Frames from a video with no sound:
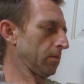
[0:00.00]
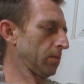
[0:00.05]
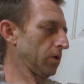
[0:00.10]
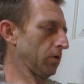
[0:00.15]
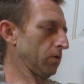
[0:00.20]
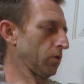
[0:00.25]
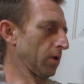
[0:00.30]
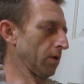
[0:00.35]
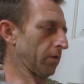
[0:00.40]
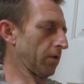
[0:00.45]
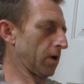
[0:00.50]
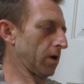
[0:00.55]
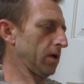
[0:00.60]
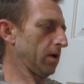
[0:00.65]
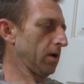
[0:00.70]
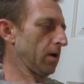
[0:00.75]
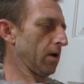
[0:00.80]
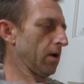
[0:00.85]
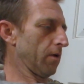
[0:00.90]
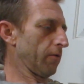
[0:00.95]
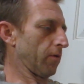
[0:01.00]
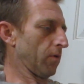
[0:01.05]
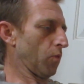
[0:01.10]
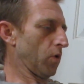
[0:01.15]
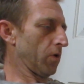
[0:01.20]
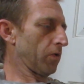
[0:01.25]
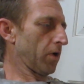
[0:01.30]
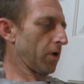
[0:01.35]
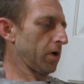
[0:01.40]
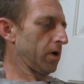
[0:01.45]
to 12:30, from
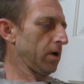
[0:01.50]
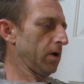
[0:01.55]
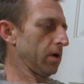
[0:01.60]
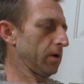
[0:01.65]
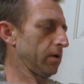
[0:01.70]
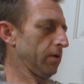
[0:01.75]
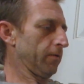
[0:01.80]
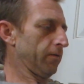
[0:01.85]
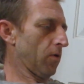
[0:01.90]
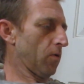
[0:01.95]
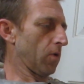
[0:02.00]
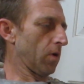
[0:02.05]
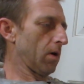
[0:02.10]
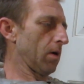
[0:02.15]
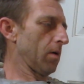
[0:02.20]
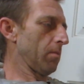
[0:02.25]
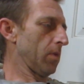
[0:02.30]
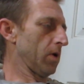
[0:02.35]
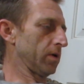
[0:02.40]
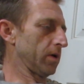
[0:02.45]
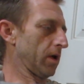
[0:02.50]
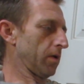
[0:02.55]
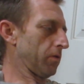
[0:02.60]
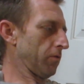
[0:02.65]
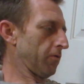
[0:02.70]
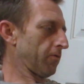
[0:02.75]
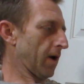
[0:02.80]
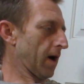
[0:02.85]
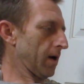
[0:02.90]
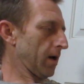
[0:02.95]
1:30 to 4, Monday
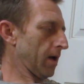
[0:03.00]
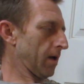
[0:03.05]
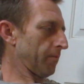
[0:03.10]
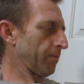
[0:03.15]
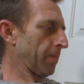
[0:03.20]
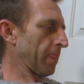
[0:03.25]
through Friday.